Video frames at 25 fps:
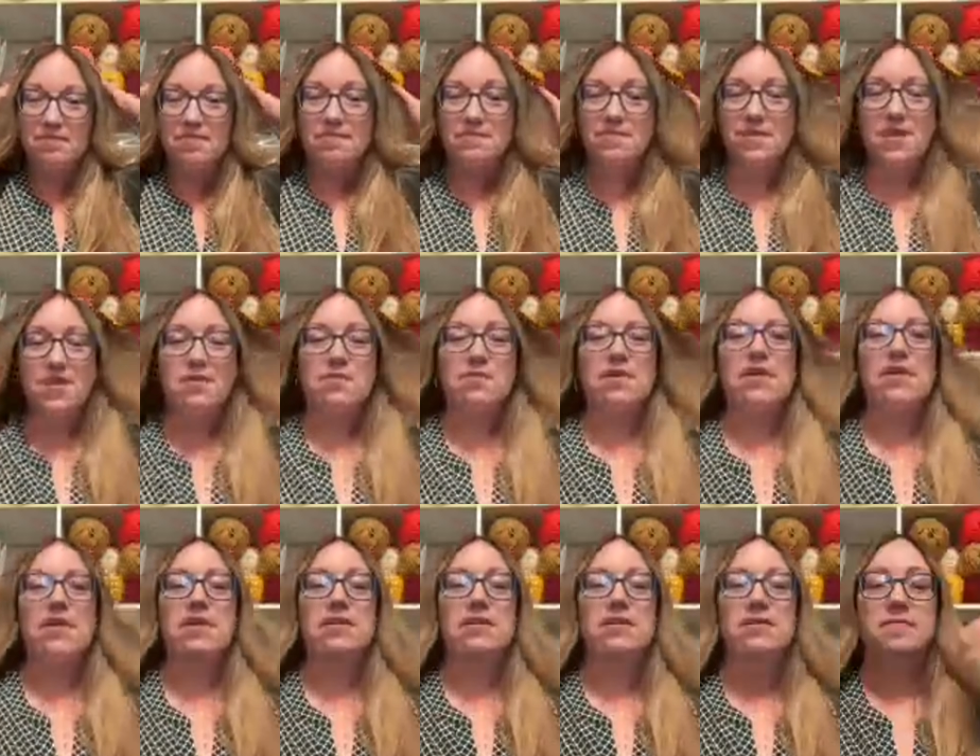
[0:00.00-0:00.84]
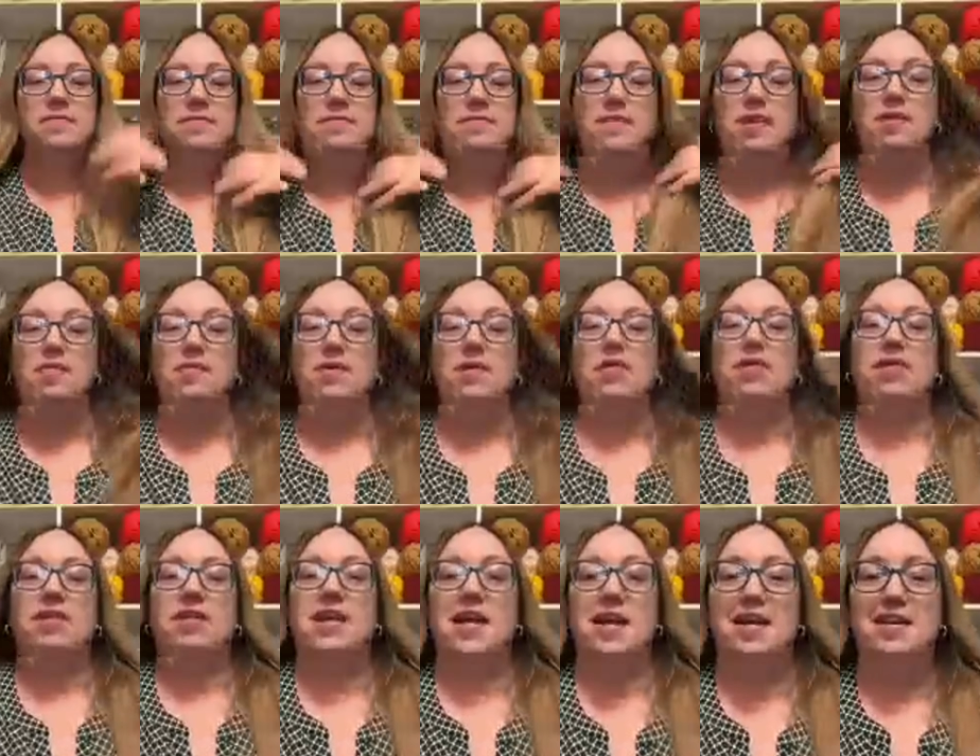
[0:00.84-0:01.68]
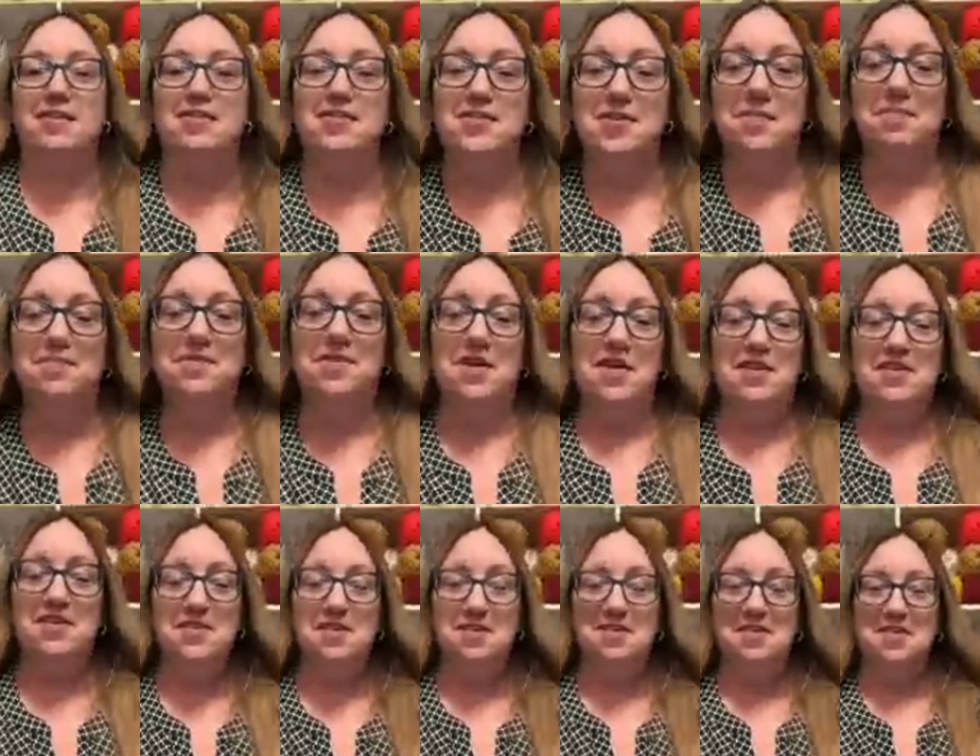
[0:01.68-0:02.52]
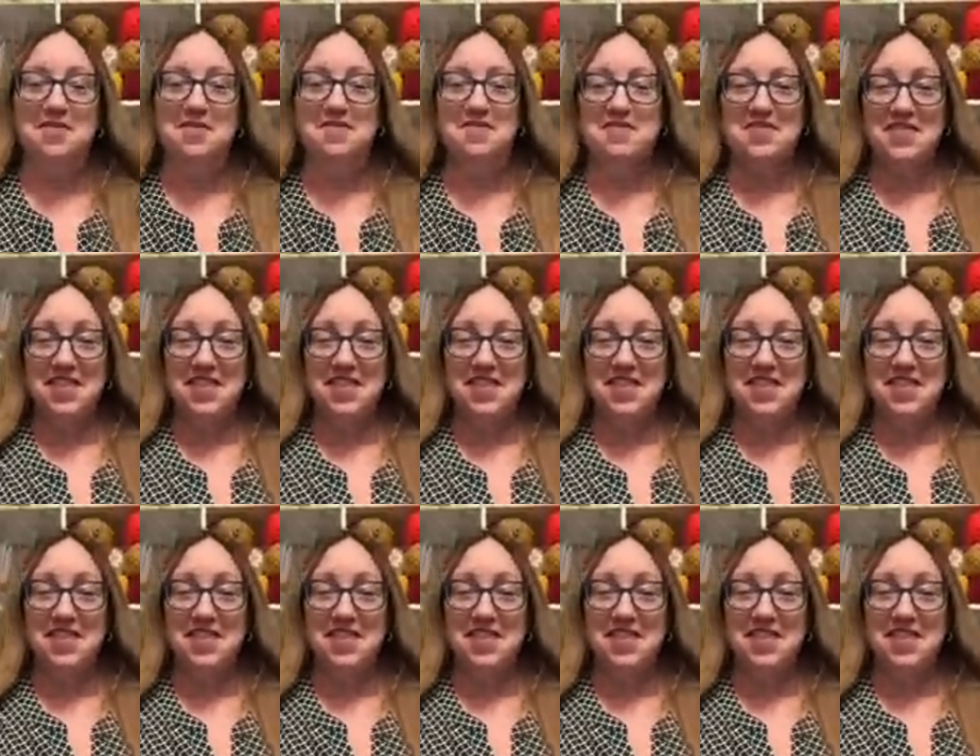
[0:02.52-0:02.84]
anyways, I once again jumped on here